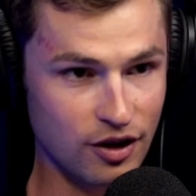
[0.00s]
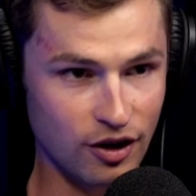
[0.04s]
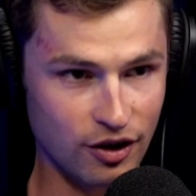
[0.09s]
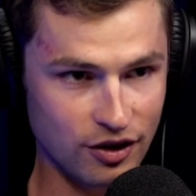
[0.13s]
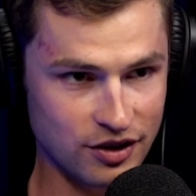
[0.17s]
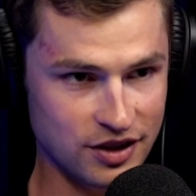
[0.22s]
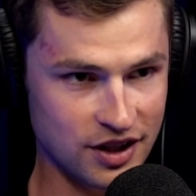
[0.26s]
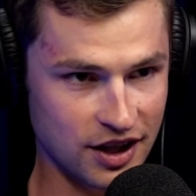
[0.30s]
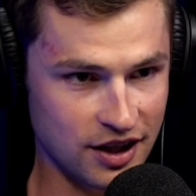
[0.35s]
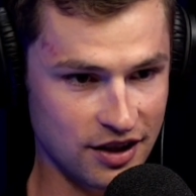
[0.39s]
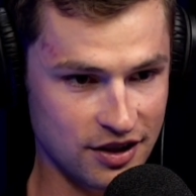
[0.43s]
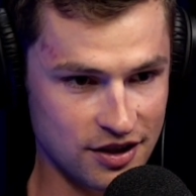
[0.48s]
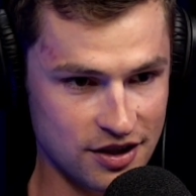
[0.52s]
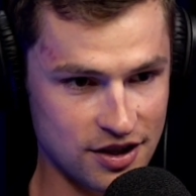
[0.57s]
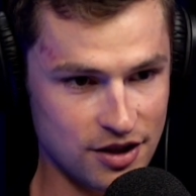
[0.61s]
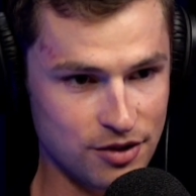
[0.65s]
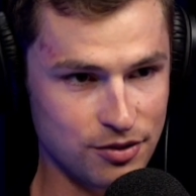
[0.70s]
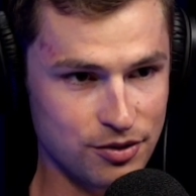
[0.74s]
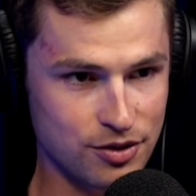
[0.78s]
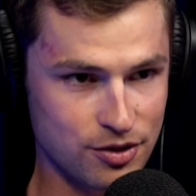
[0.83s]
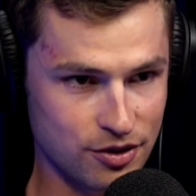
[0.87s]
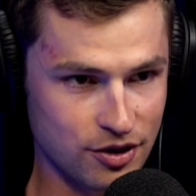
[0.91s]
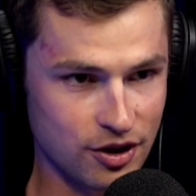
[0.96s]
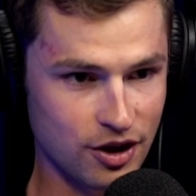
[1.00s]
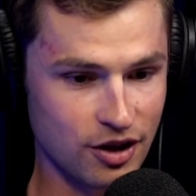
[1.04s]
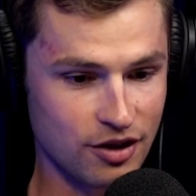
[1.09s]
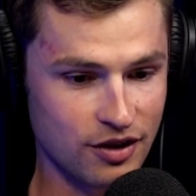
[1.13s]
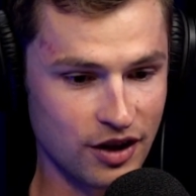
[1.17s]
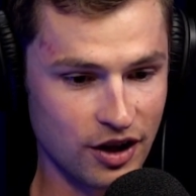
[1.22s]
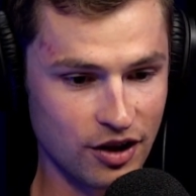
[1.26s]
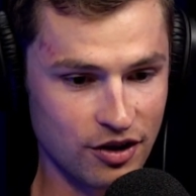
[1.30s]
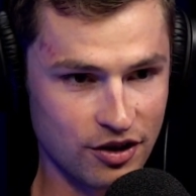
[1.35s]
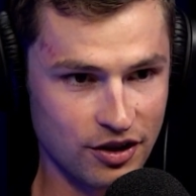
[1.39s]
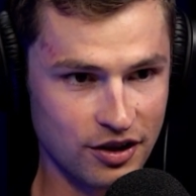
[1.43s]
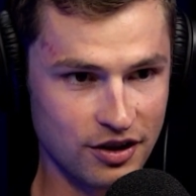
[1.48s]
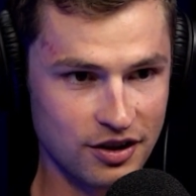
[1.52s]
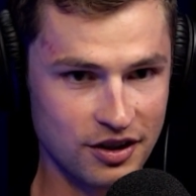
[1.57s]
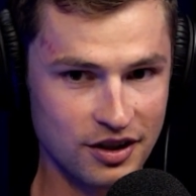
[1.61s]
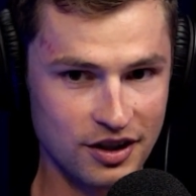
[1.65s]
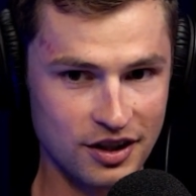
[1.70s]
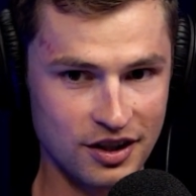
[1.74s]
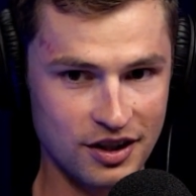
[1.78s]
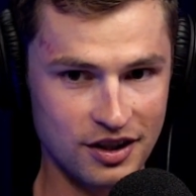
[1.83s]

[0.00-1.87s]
lockdown still sort of going on,